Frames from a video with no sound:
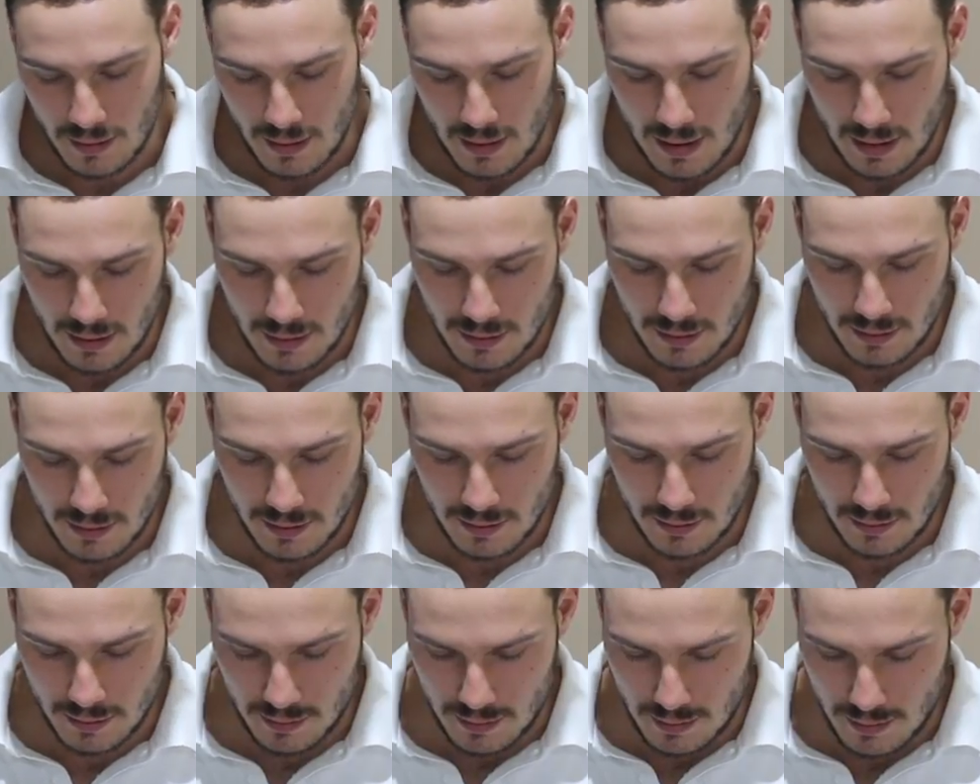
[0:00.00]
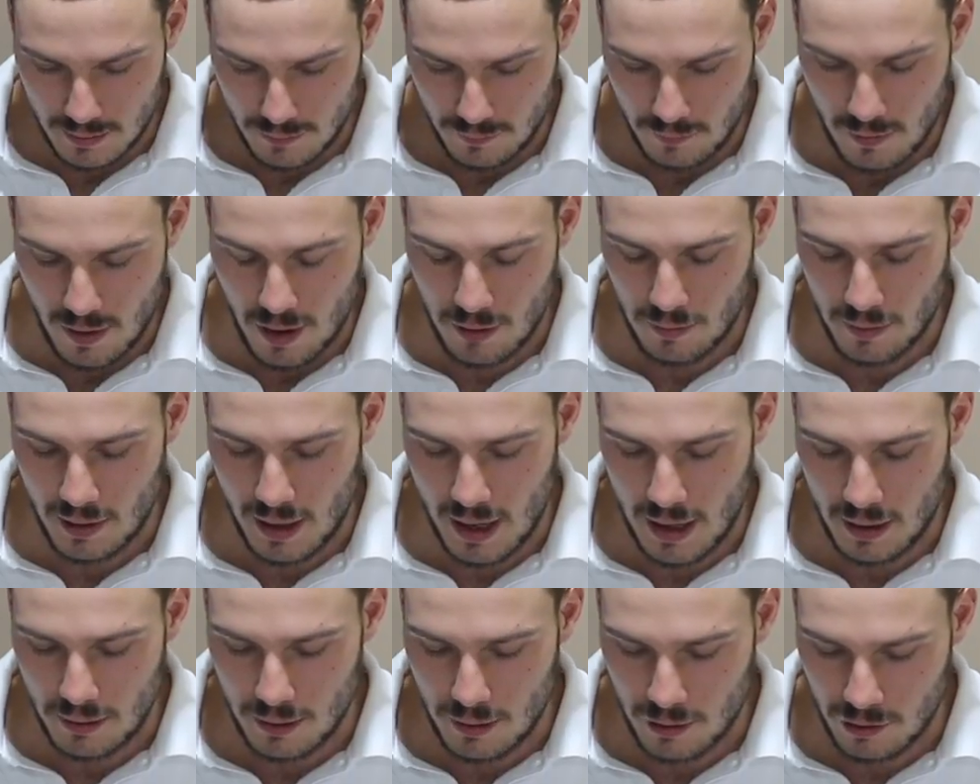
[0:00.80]
And this is the final
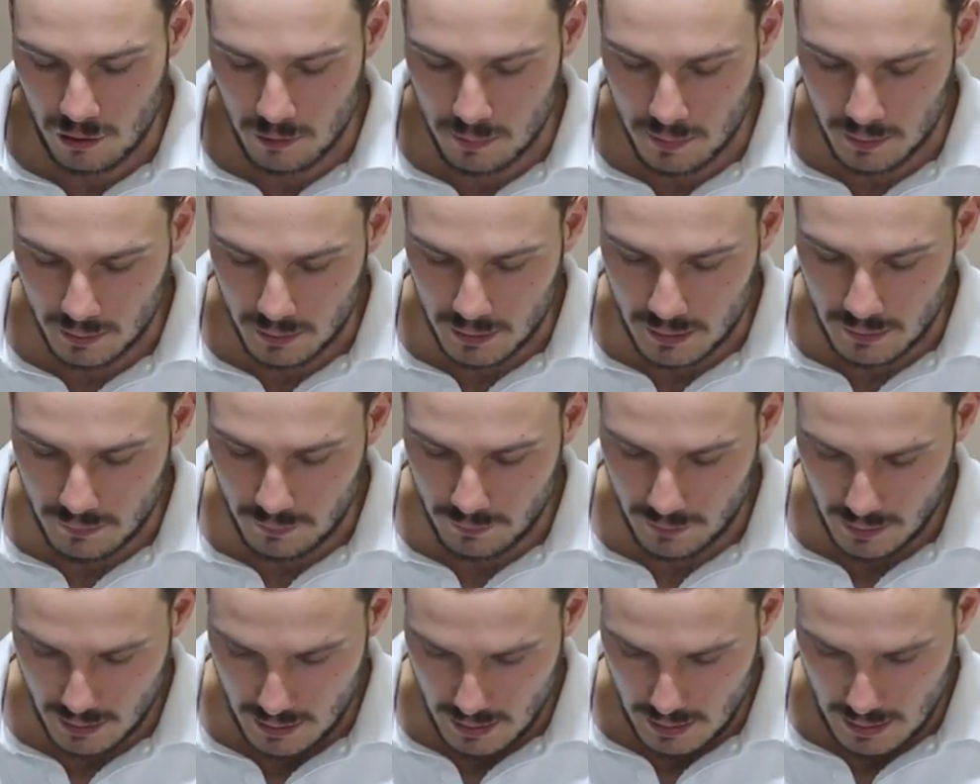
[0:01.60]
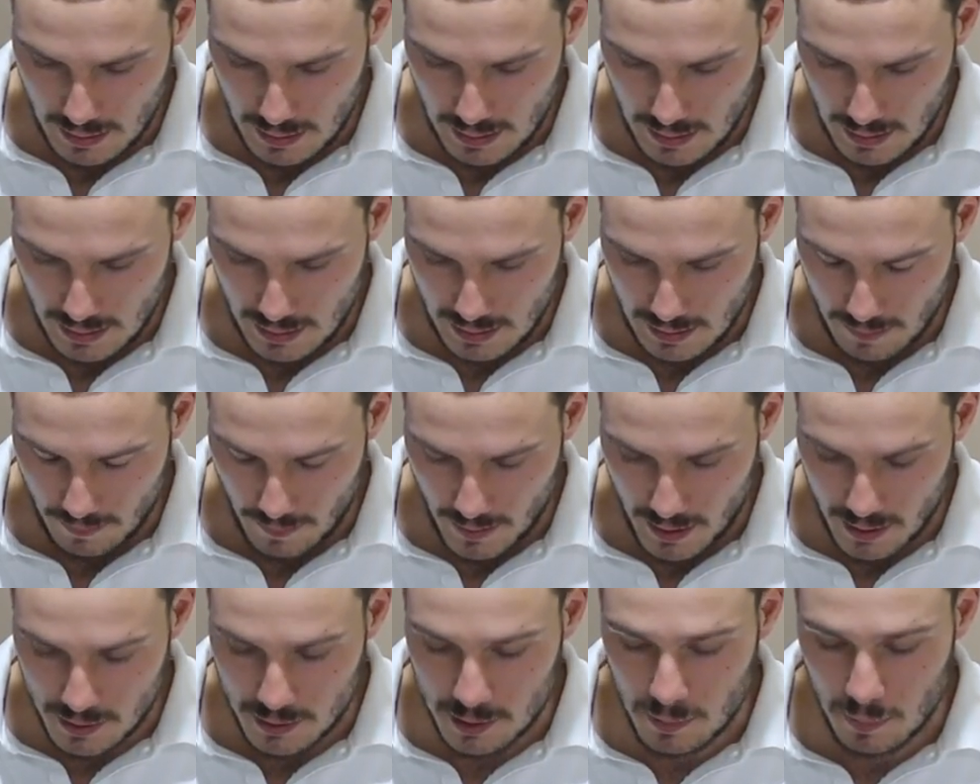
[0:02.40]
category belief um,
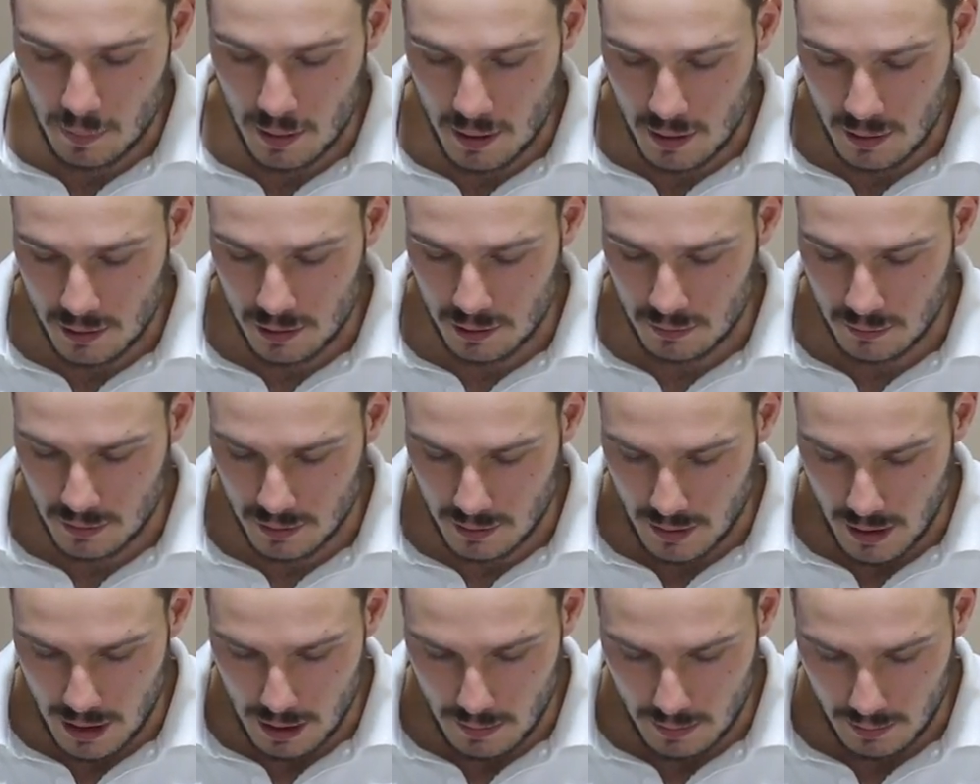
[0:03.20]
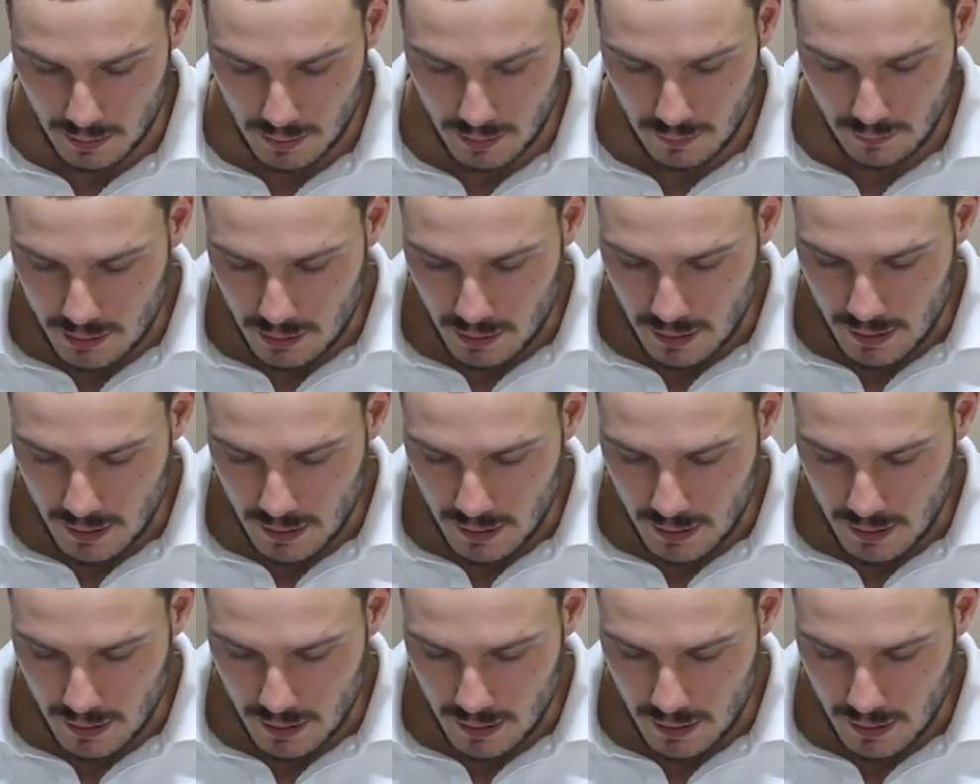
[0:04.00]
and it's the personal side of belief.